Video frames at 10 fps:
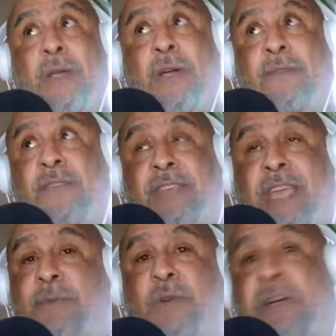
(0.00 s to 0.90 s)
of this
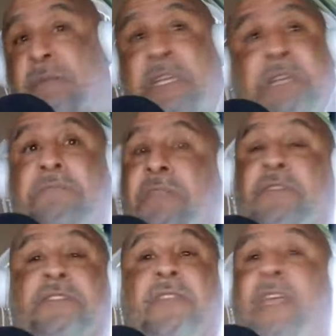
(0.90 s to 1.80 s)
cable company,
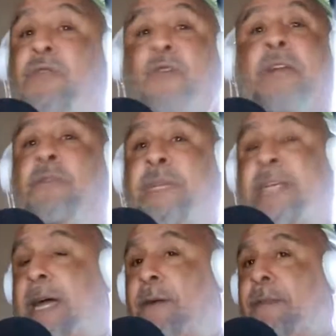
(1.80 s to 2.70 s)
they throttled me
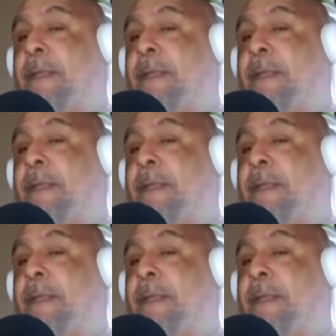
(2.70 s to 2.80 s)
down.